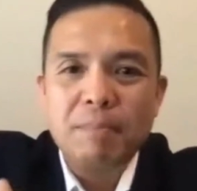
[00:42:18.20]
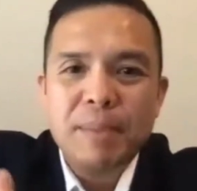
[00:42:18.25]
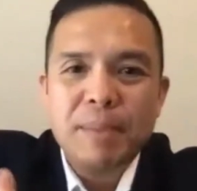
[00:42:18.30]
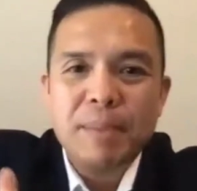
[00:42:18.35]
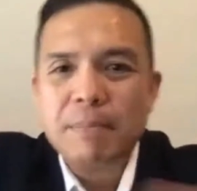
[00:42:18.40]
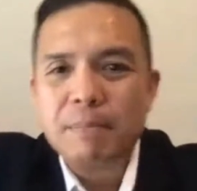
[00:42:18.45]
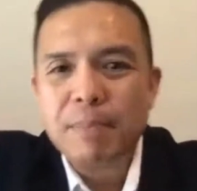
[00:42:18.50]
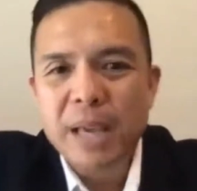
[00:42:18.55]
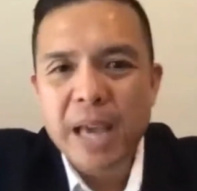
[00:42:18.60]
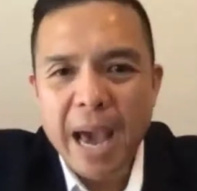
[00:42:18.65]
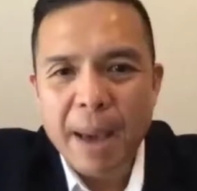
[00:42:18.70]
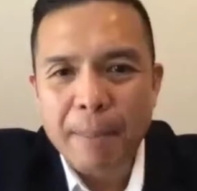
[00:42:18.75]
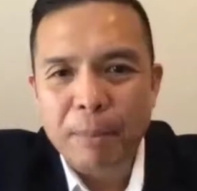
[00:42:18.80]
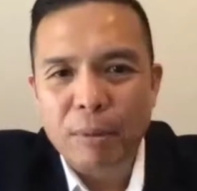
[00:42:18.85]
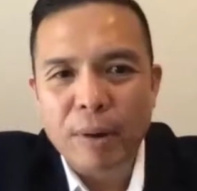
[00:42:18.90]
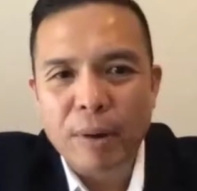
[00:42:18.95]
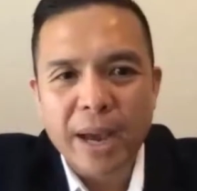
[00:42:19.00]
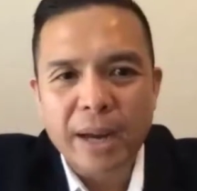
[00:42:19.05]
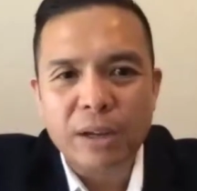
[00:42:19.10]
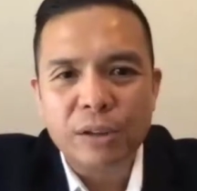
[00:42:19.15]
BP
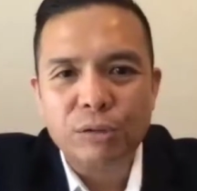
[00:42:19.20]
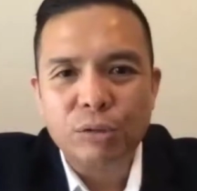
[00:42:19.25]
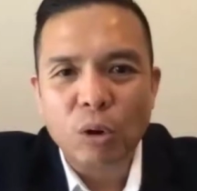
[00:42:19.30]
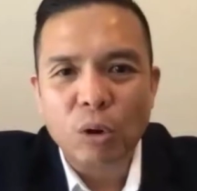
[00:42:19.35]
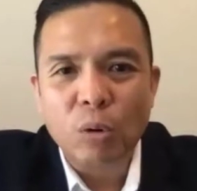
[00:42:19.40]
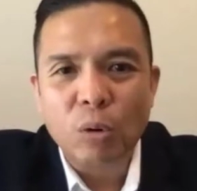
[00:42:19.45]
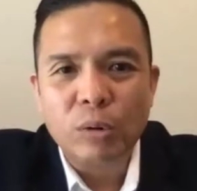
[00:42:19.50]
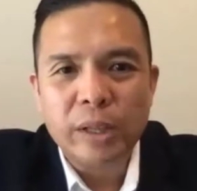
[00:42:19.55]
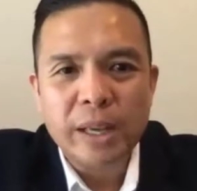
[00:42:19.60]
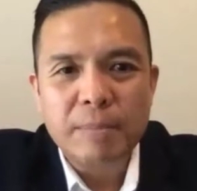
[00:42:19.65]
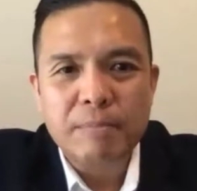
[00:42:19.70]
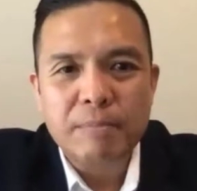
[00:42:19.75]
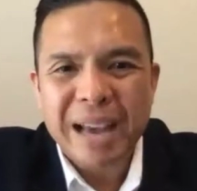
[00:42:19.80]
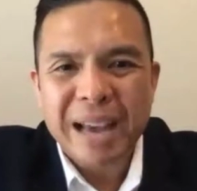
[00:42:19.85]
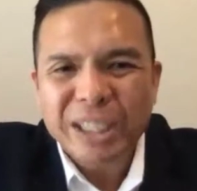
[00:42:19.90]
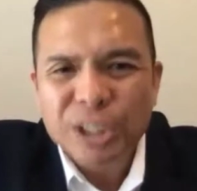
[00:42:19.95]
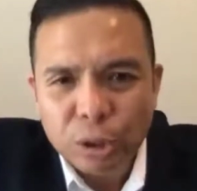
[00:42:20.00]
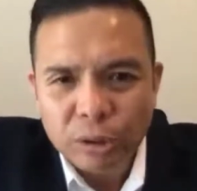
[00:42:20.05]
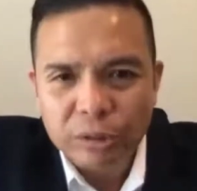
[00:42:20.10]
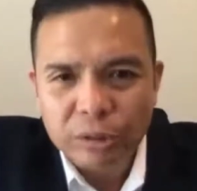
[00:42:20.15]
apparatus only
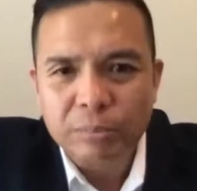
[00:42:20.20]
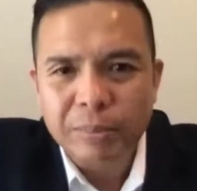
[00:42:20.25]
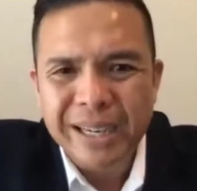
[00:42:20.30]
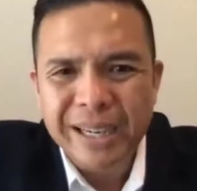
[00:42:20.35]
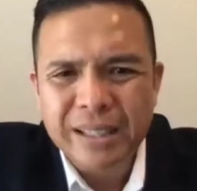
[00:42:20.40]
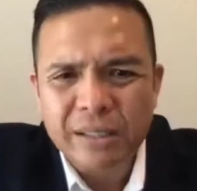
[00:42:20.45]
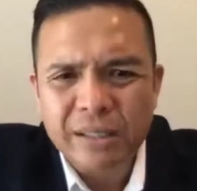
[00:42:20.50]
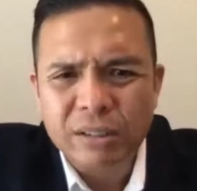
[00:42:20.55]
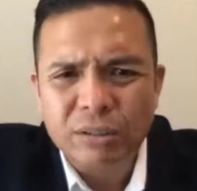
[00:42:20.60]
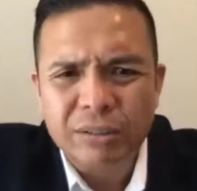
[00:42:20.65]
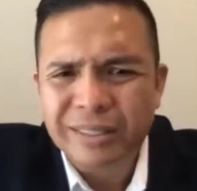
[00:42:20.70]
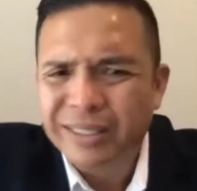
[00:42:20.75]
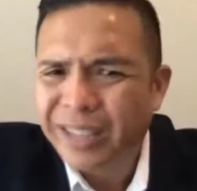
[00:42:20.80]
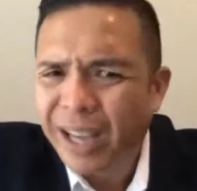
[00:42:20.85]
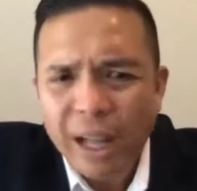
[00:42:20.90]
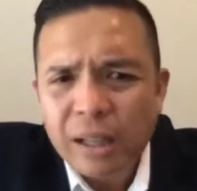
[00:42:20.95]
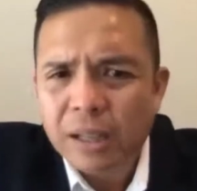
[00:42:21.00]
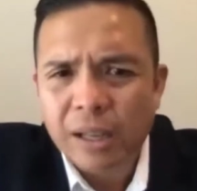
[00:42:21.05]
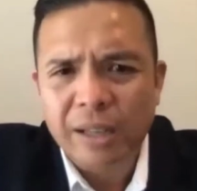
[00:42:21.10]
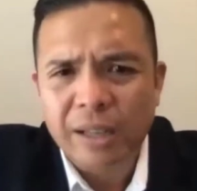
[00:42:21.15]
measures, but it doesn't
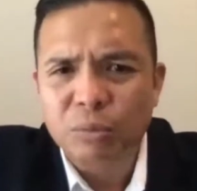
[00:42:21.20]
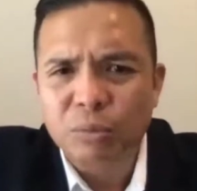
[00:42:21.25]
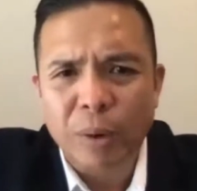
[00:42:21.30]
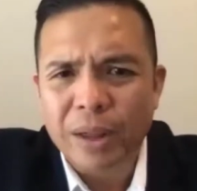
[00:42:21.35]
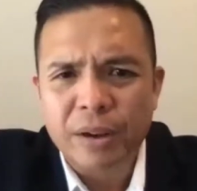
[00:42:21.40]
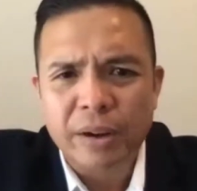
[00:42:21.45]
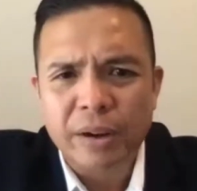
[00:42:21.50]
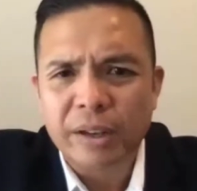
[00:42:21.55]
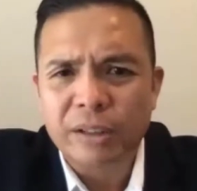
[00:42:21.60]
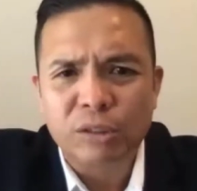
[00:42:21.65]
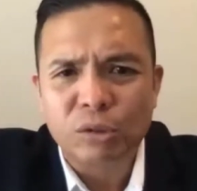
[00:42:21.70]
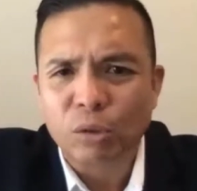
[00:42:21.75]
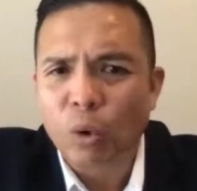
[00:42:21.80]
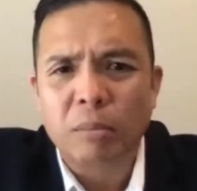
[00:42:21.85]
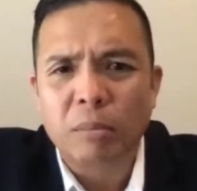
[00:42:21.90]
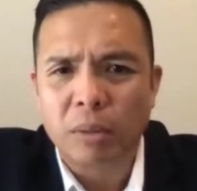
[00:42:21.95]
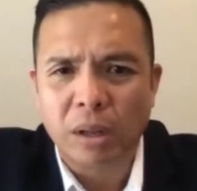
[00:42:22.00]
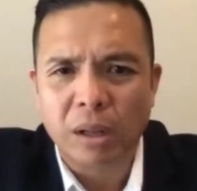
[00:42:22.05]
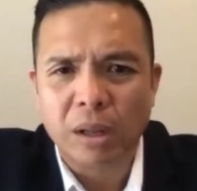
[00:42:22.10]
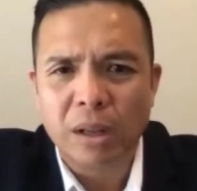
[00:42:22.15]
tell us whether it's
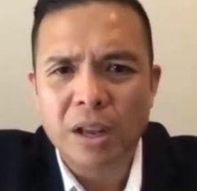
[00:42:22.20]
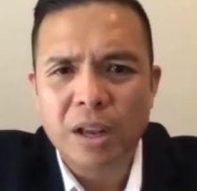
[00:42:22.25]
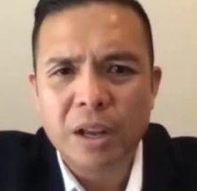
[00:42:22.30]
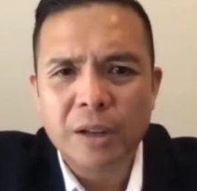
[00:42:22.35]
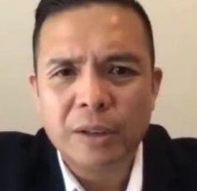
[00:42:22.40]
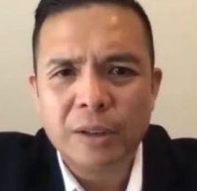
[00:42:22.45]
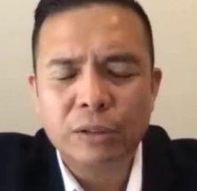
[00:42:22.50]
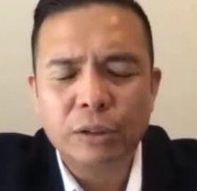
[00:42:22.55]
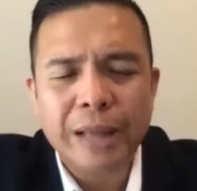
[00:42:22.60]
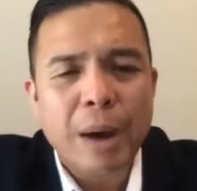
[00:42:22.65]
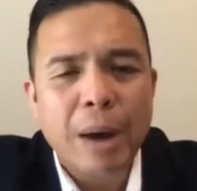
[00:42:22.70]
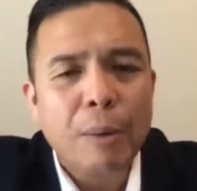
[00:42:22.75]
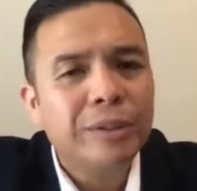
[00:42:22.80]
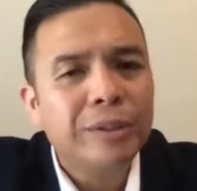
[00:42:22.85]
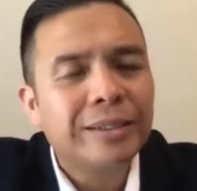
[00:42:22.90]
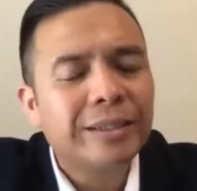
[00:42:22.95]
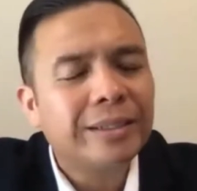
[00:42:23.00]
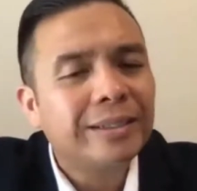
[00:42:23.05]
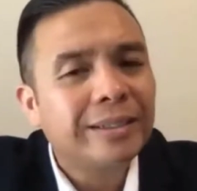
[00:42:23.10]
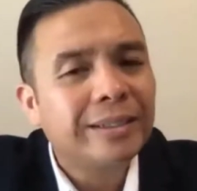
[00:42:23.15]
normal. So that was
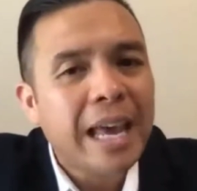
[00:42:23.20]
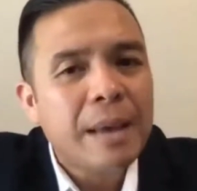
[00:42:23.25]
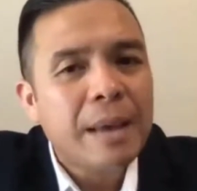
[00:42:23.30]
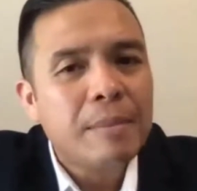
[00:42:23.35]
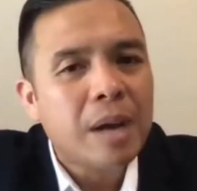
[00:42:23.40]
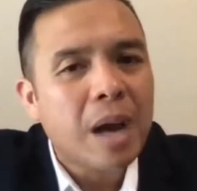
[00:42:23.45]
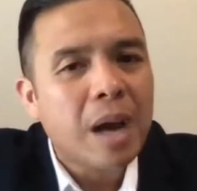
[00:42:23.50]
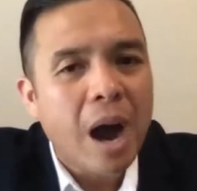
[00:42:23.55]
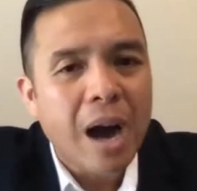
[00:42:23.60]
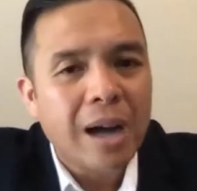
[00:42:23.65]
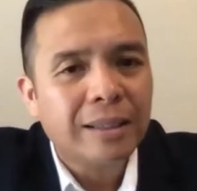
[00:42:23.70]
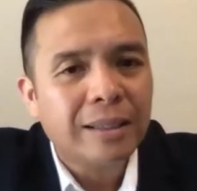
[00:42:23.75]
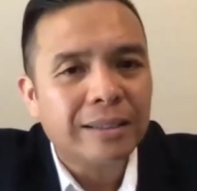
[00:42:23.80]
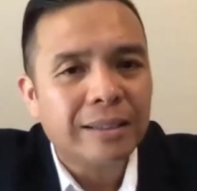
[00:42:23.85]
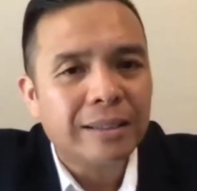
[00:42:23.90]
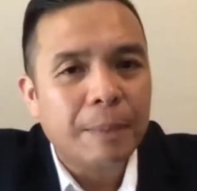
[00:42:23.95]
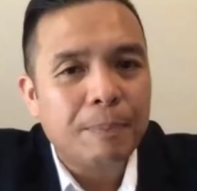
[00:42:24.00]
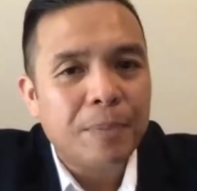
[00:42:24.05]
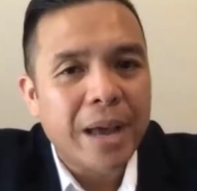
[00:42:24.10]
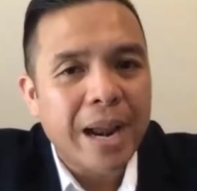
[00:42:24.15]
the same
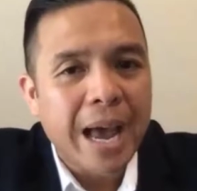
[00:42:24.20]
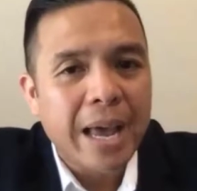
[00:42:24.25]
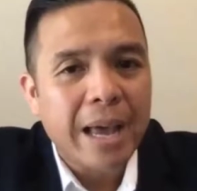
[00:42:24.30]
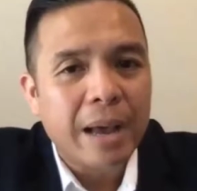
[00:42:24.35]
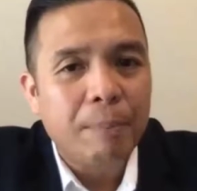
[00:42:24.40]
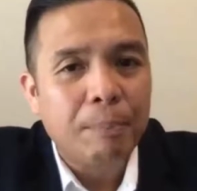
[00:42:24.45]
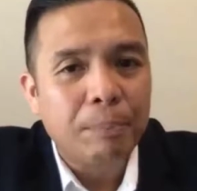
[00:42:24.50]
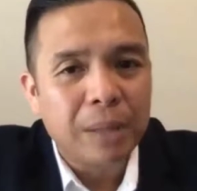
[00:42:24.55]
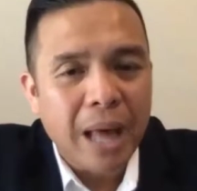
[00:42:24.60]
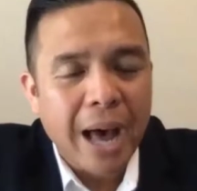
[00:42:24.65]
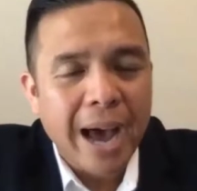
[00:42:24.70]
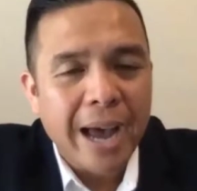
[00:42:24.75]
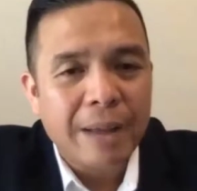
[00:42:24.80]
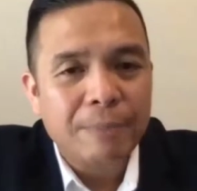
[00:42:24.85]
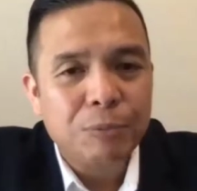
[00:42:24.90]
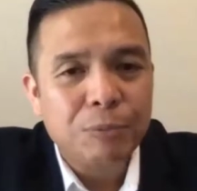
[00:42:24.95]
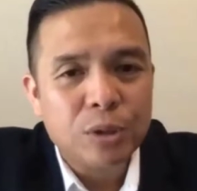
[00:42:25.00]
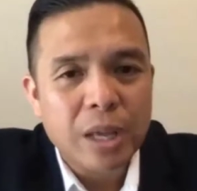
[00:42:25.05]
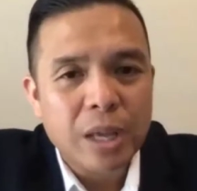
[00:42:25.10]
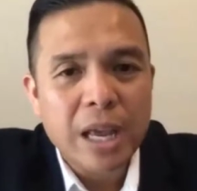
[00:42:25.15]
concept that I
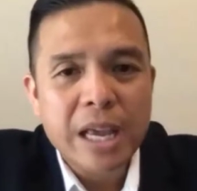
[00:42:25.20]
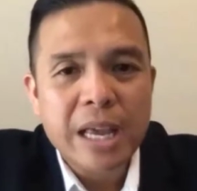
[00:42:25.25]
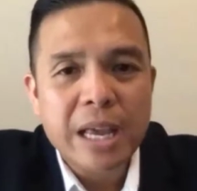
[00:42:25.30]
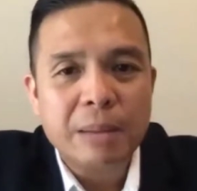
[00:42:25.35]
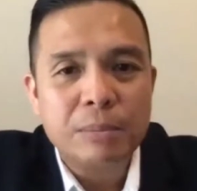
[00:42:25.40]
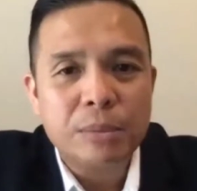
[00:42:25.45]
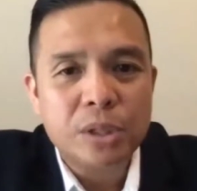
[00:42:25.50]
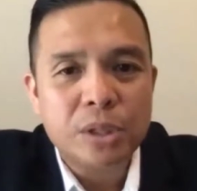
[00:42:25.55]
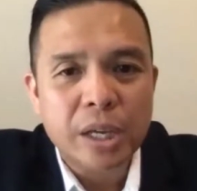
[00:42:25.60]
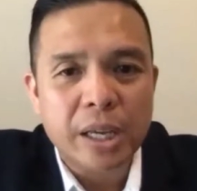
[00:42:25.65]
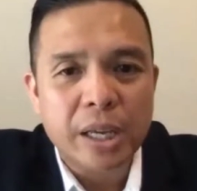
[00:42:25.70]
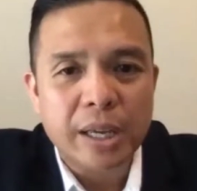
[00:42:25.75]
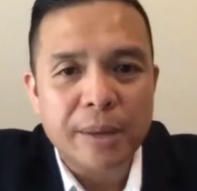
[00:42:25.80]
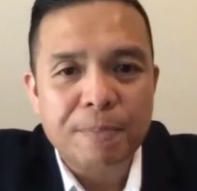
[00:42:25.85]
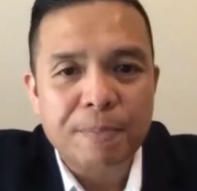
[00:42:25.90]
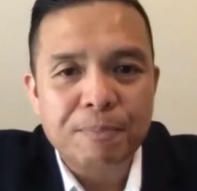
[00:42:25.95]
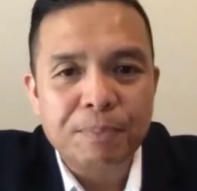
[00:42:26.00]
applied to the EMG.